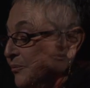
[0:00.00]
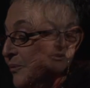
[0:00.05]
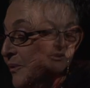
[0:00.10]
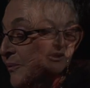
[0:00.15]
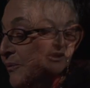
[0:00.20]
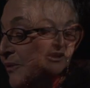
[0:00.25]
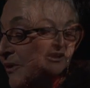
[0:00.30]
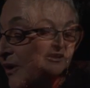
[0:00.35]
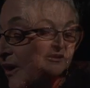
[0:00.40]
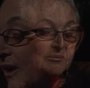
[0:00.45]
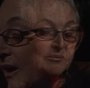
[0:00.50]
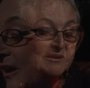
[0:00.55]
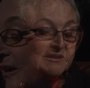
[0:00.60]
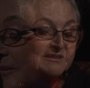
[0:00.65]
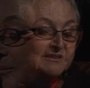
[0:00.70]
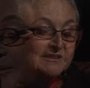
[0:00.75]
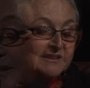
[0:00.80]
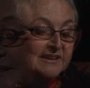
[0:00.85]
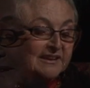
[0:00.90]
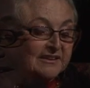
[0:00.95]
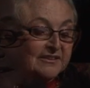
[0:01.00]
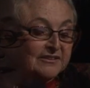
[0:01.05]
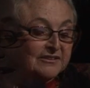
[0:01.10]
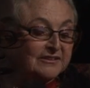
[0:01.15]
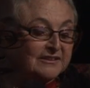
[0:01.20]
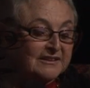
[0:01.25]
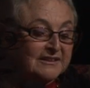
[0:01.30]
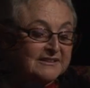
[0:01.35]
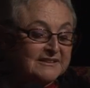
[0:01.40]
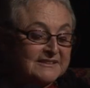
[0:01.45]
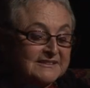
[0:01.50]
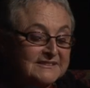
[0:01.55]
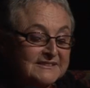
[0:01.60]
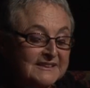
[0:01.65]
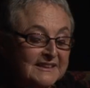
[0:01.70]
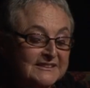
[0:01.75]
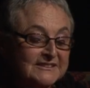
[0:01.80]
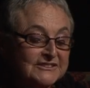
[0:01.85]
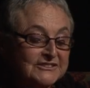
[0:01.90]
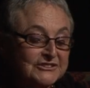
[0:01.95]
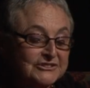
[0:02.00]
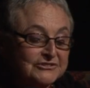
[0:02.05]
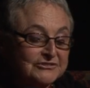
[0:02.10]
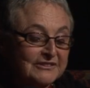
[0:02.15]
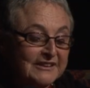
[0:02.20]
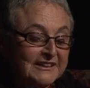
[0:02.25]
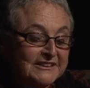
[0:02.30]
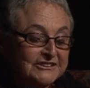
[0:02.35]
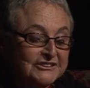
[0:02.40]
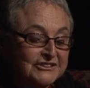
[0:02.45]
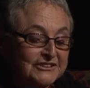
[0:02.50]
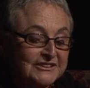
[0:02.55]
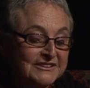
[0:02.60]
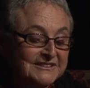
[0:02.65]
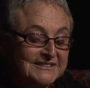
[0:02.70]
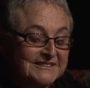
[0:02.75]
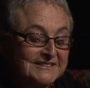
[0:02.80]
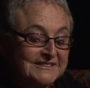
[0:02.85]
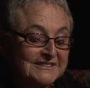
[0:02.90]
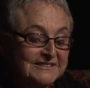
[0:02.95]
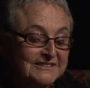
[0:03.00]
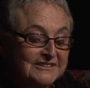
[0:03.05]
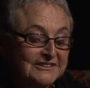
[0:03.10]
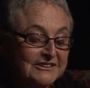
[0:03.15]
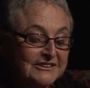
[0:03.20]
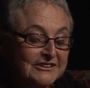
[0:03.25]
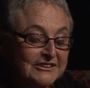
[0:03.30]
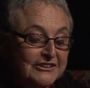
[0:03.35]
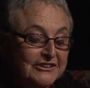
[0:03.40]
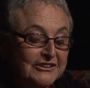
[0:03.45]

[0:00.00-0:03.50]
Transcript: We would all be together in a sudden strangeness.